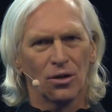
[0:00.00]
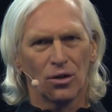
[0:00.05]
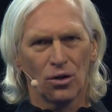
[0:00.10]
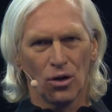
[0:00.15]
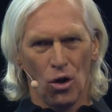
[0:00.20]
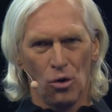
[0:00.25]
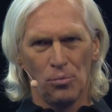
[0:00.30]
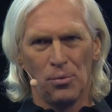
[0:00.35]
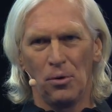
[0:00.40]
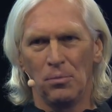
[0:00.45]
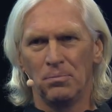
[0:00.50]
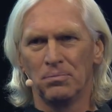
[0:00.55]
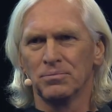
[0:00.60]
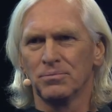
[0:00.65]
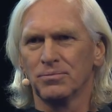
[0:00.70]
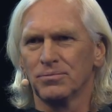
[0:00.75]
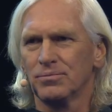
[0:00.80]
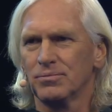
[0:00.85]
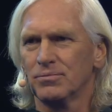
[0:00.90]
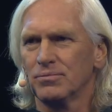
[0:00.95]
global.
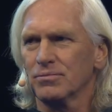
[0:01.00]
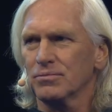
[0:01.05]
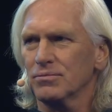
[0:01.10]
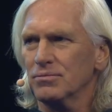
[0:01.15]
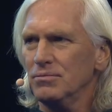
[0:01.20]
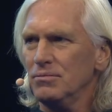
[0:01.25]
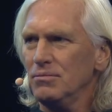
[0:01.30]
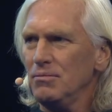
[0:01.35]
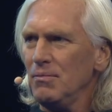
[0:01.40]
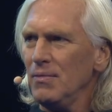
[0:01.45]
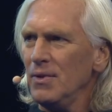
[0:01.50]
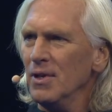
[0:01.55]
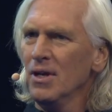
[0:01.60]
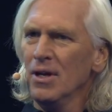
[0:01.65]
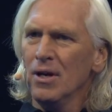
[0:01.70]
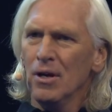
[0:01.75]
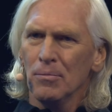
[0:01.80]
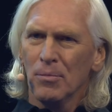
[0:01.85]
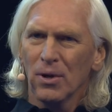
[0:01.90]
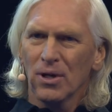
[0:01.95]

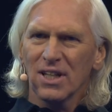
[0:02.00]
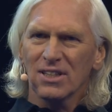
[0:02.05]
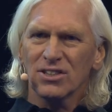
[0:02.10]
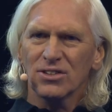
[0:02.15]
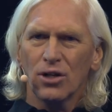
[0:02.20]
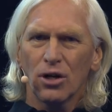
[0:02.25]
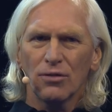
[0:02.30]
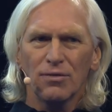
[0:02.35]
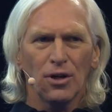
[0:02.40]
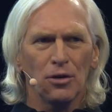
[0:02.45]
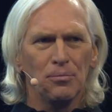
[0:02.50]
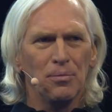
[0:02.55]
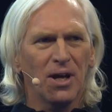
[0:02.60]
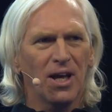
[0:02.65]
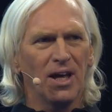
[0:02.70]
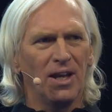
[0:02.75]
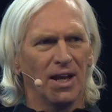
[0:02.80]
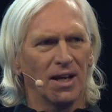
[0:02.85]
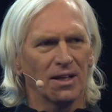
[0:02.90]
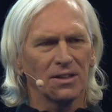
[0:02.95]
But let's start with the
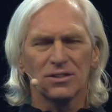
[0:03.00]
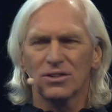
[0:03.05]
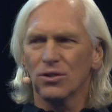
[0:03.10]
beginning.